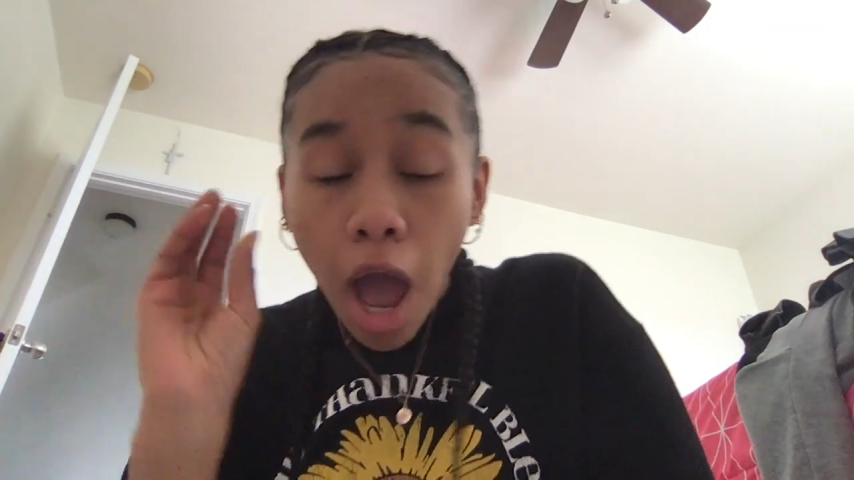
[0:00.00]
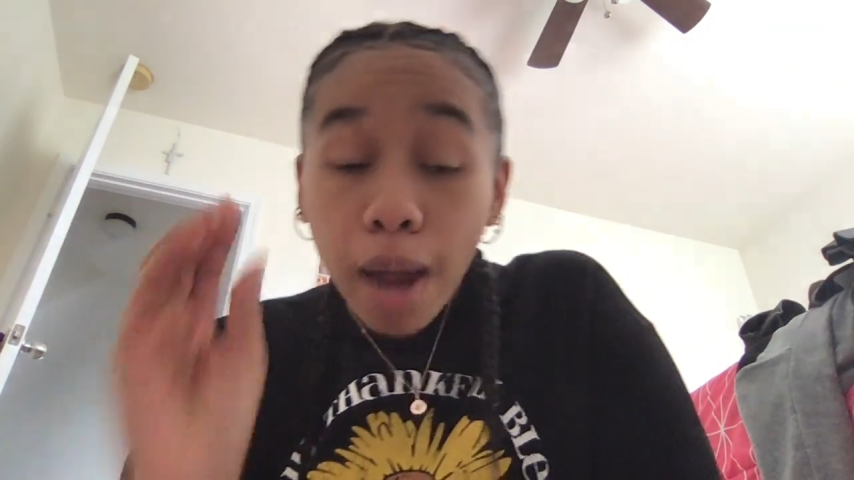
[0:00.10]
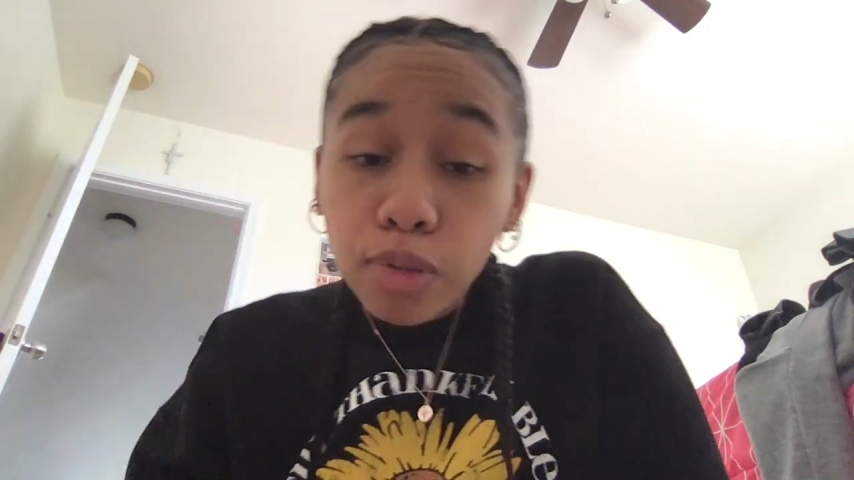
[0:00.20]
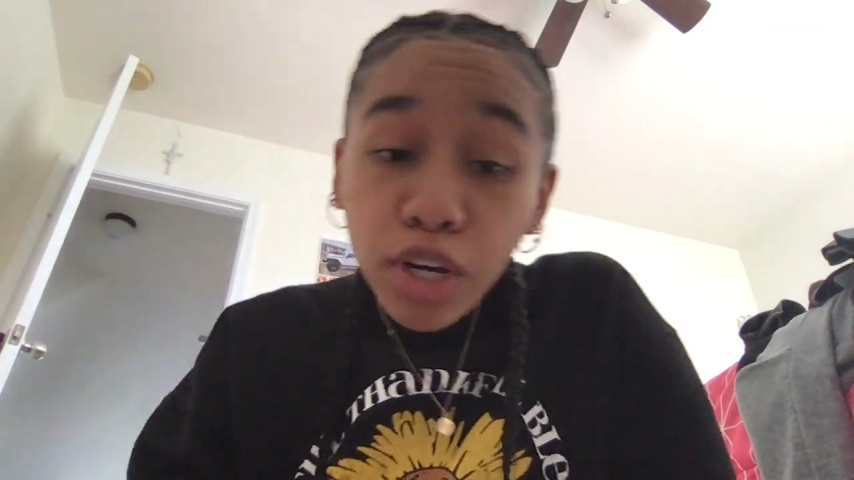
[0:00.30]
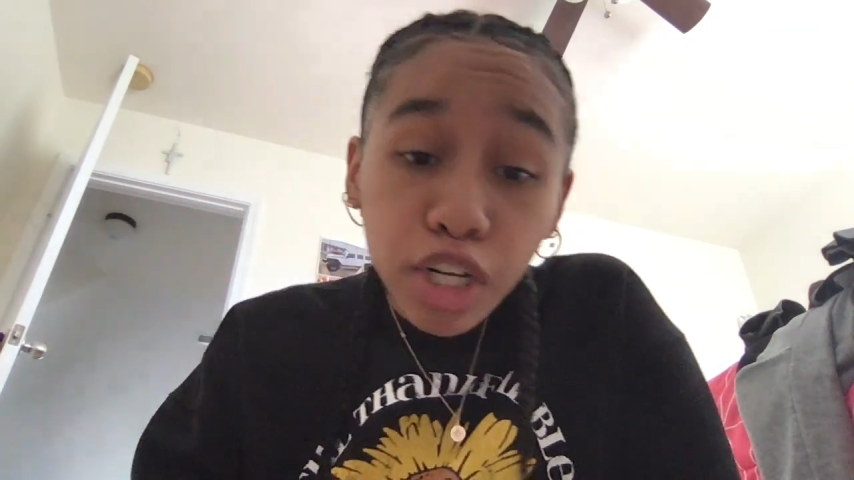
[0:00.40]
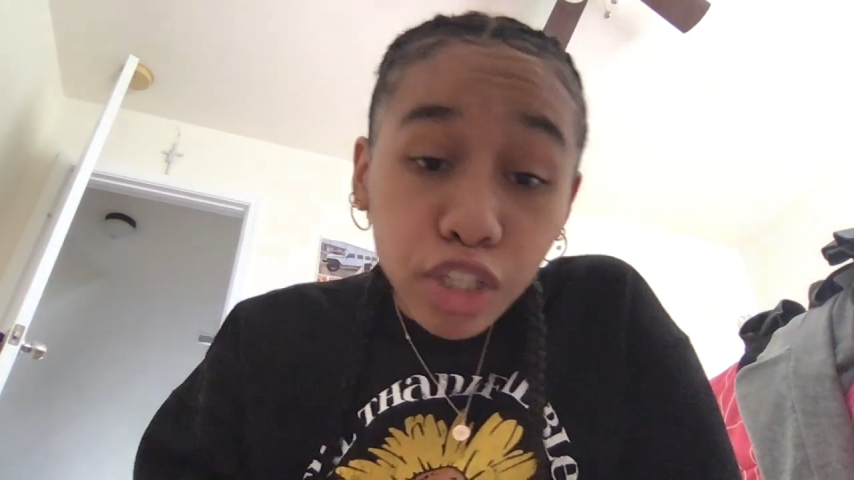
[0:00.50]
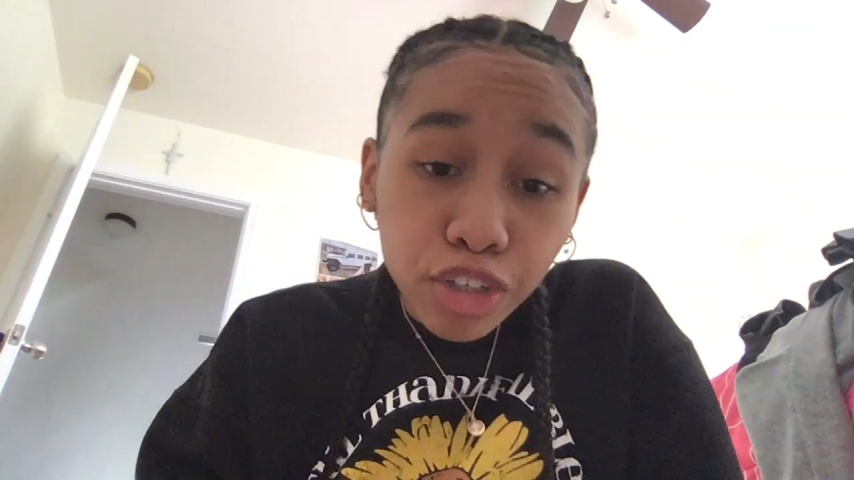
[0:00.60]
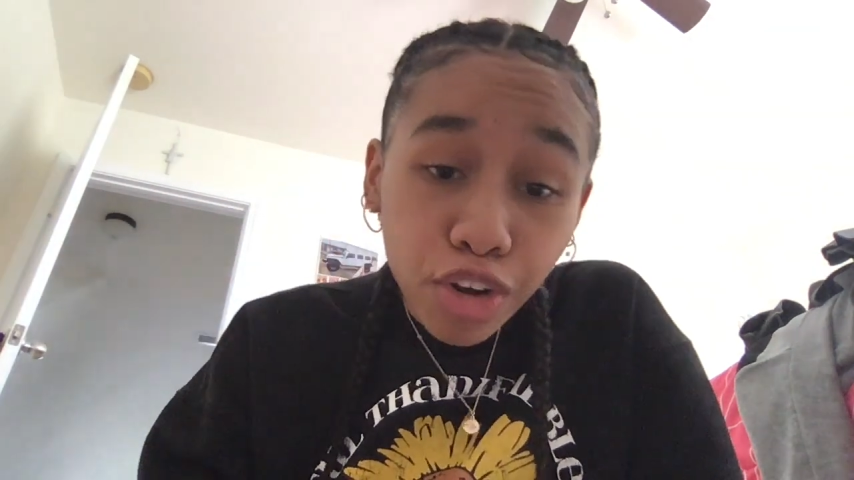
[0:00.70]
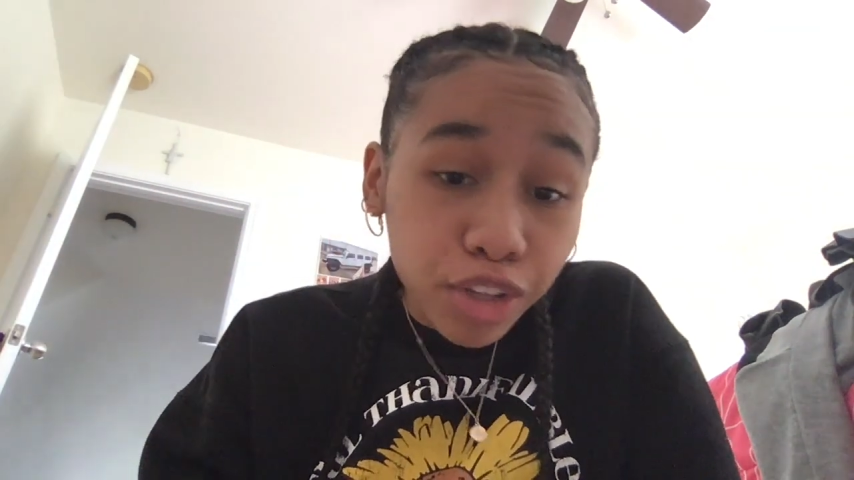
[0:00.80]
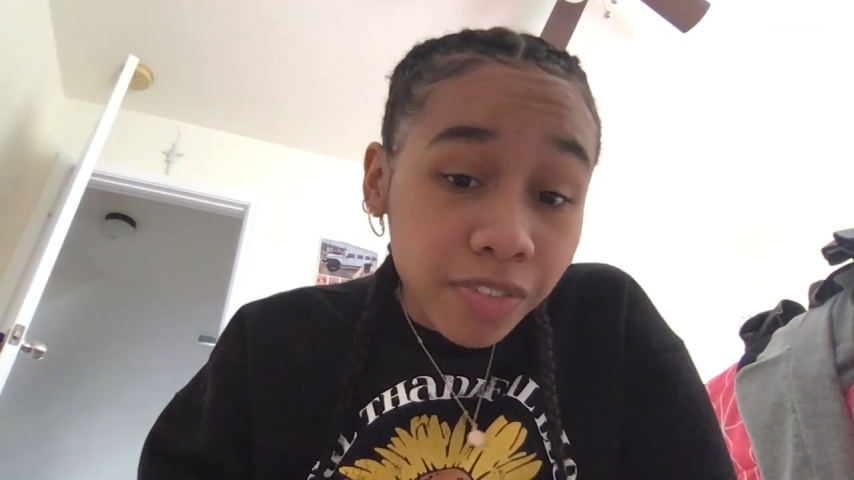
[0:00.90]
I'm trying to learn
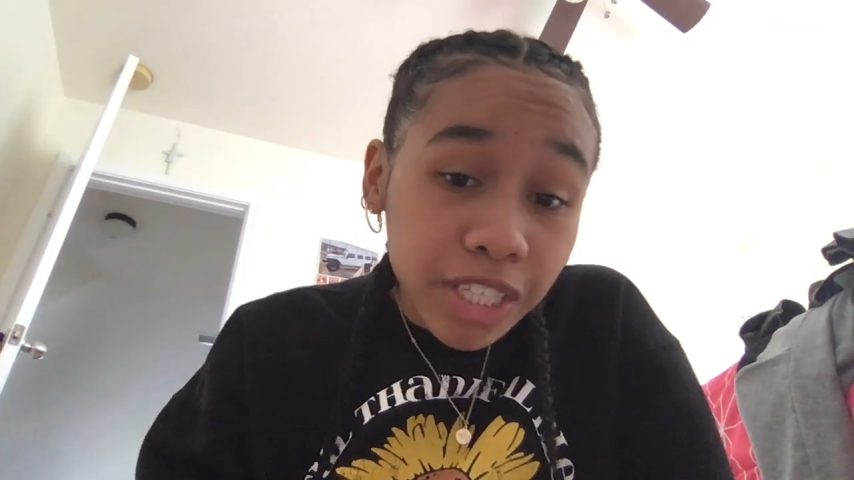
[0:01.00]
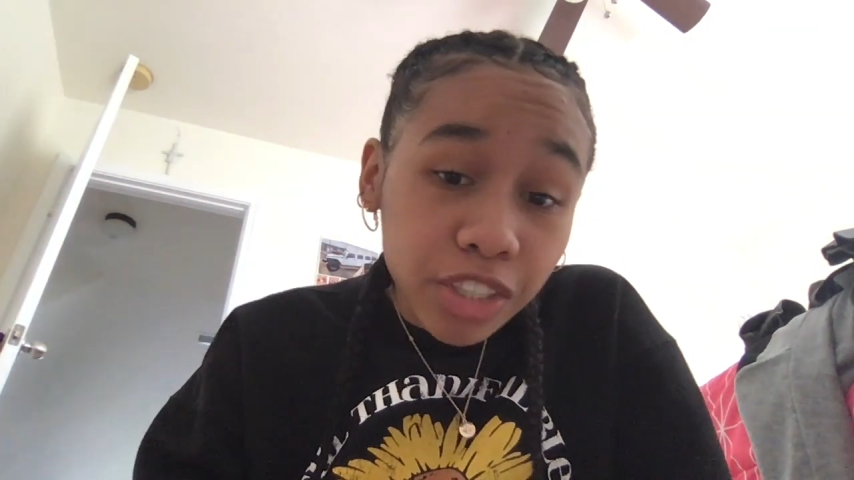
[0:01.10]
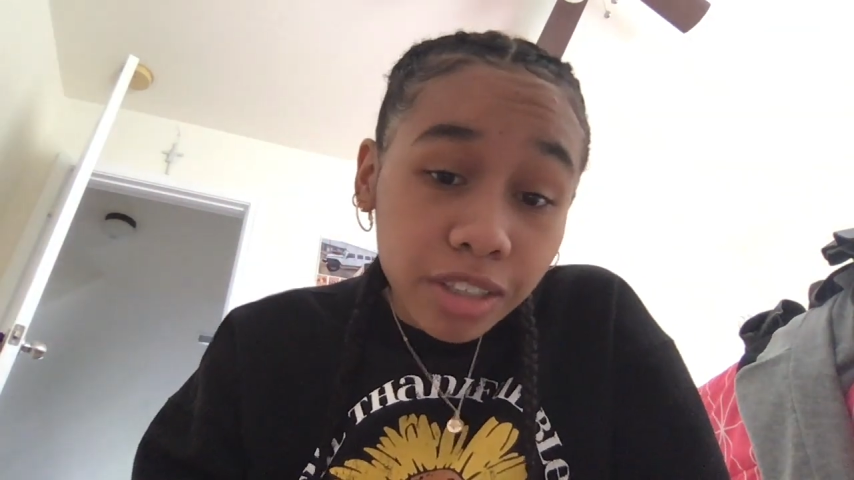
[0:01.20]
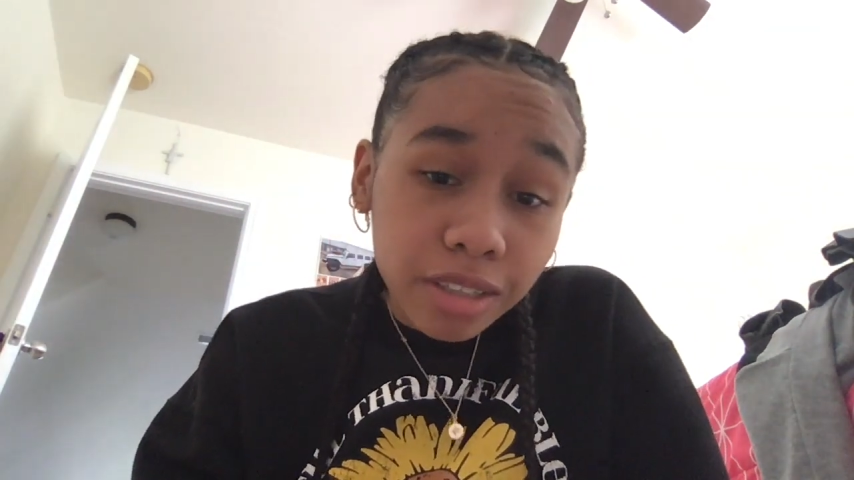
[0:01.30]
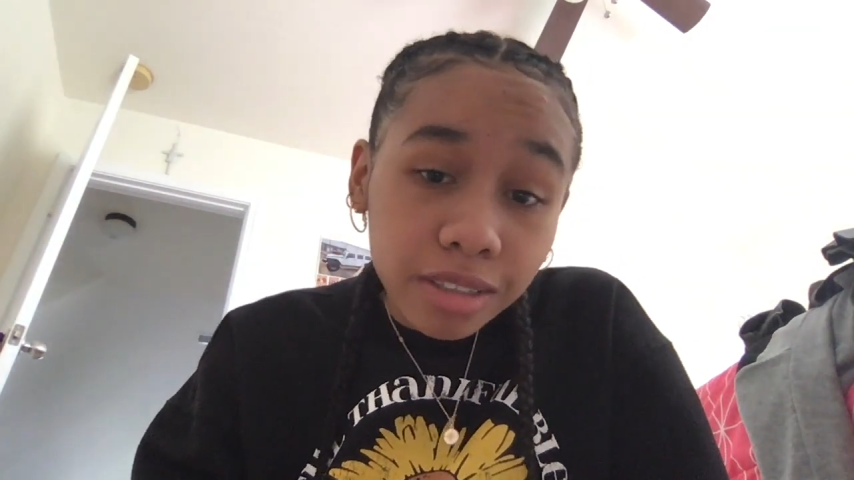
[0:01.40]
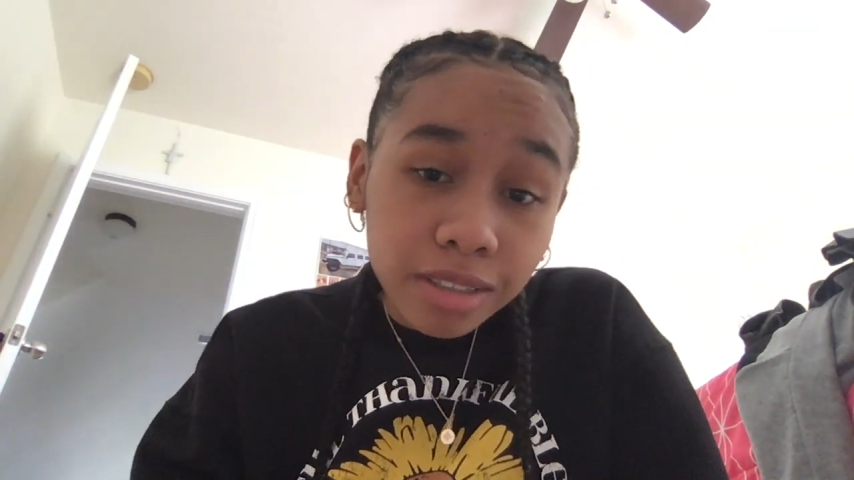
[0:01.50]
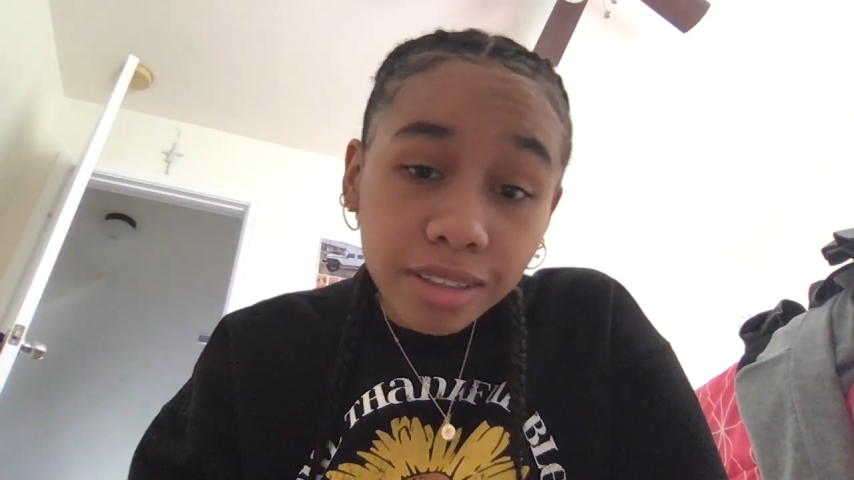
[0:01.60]
all the features